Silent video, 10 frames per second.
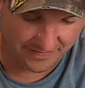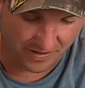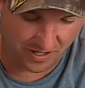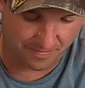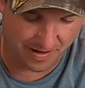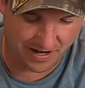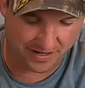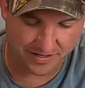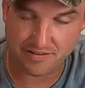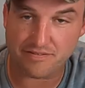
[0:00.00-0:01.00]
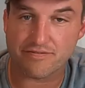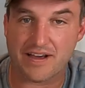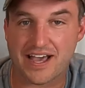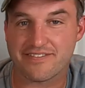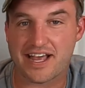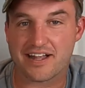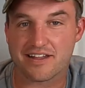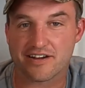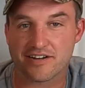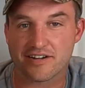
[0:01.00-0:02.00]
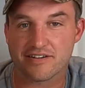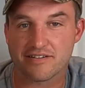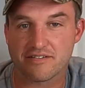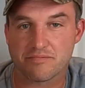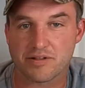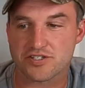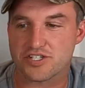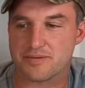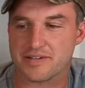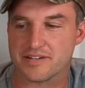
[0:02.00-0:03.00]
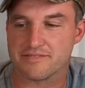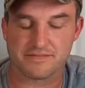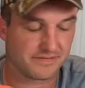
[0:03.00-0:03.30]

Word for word: Hallmark, five oh, five dollar plus shipping.